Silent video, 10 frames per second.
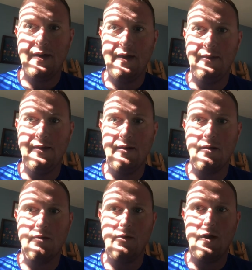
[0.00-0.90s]
and there
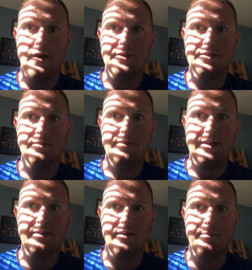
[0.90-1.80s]
are laws
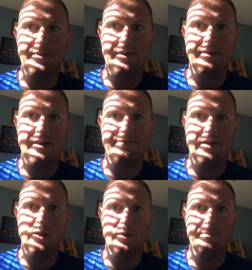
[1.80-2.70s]
that the company are not
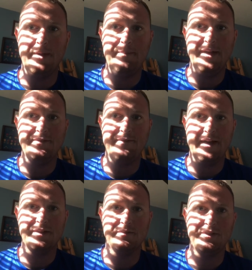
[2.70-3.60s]
following by
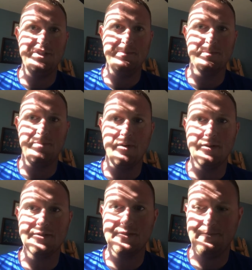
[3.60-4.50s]
manufacturing cheaper
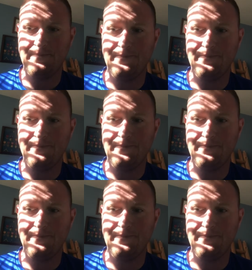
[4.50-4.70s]
parts.